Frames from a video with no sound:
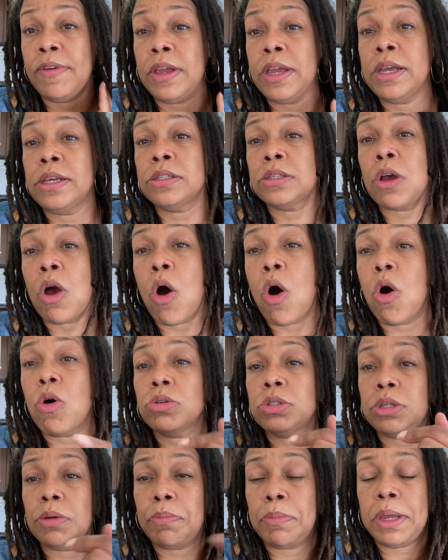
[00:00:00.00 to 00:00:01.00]
is
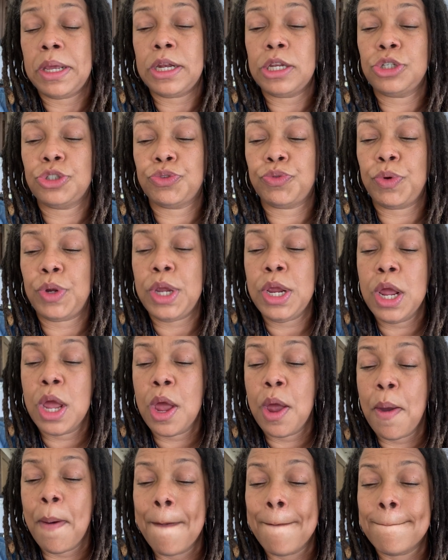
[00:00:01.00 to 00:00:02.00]
called to ministry,
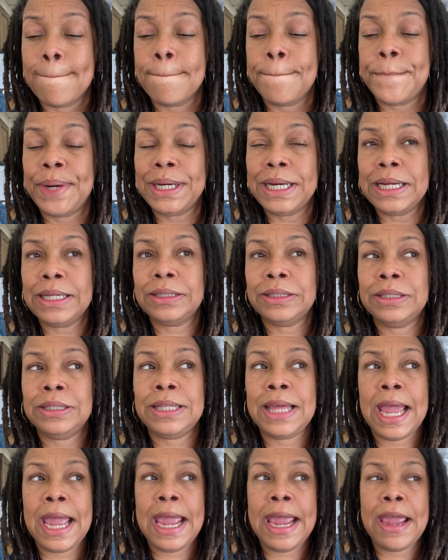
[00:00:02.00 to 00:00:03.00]
but
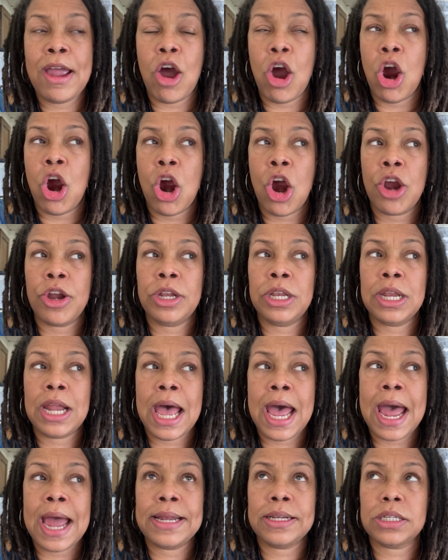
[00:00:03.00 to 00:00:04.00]
they are
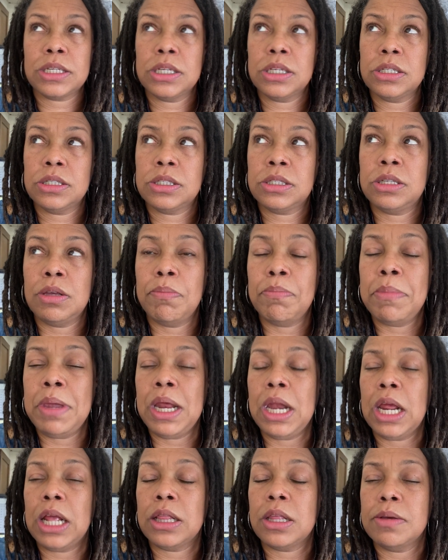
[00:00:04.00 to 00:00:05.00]
not
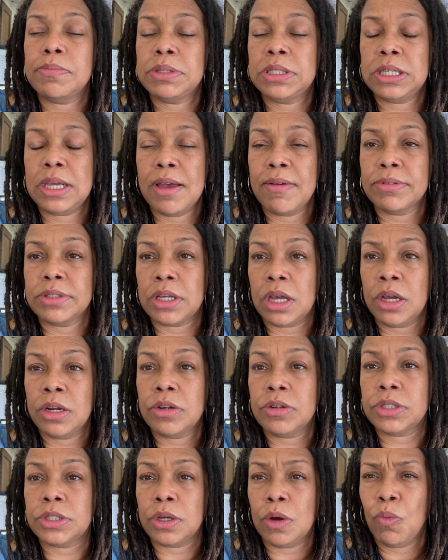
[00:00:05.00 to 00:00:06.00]
submitting themselves
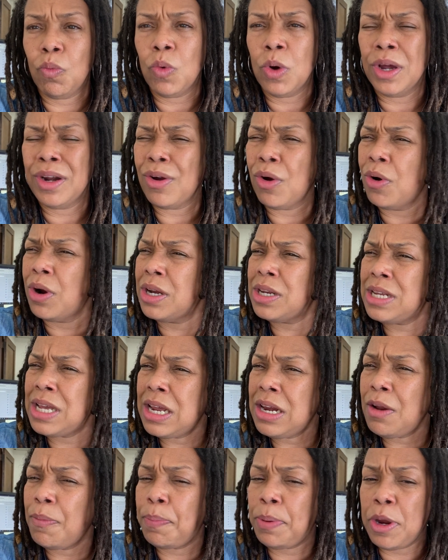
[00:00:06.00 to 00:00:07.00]
under someone or it
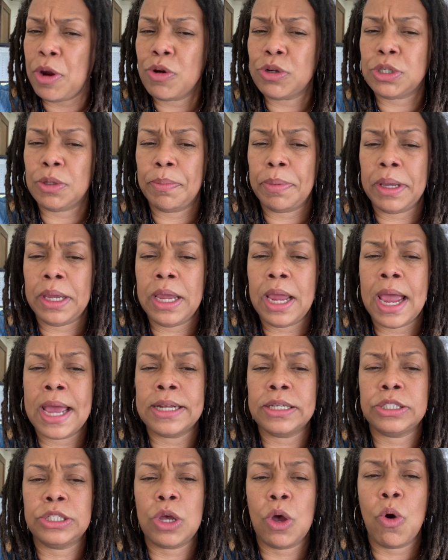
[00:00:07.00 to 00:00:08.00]
doesn't appear to be.
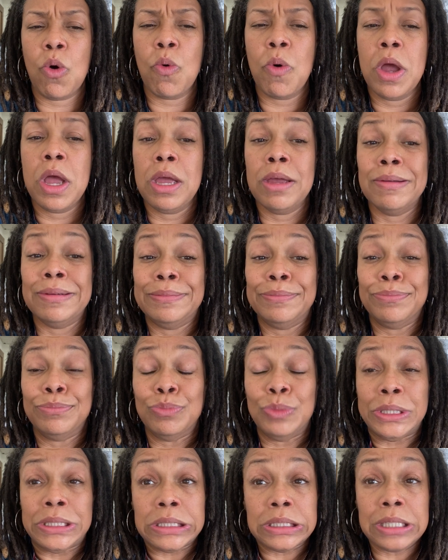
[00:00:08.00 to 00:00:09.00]
And so,
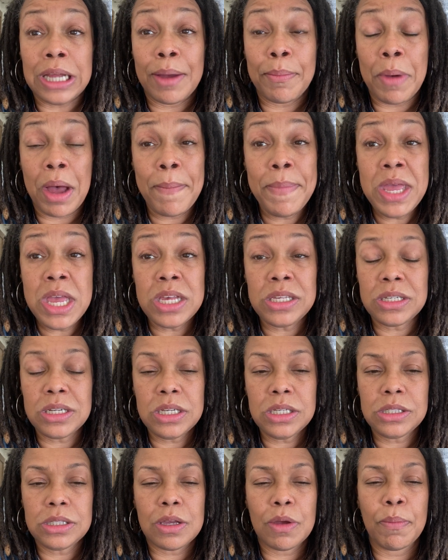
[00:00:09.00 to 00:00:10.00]
which is not my
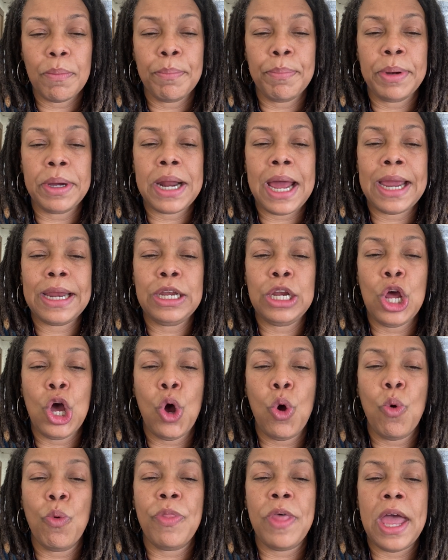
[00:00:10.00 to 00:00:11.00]
business, but I
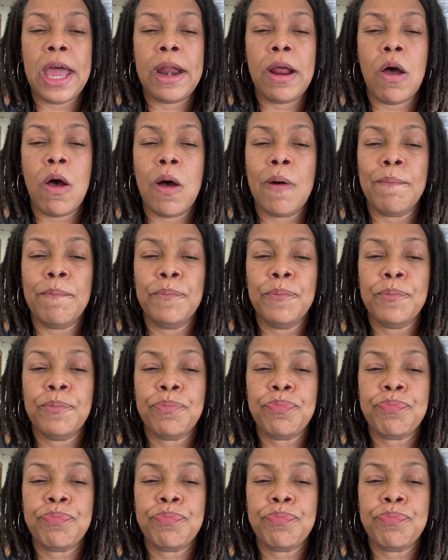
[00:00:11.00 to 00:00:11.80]
know that, um,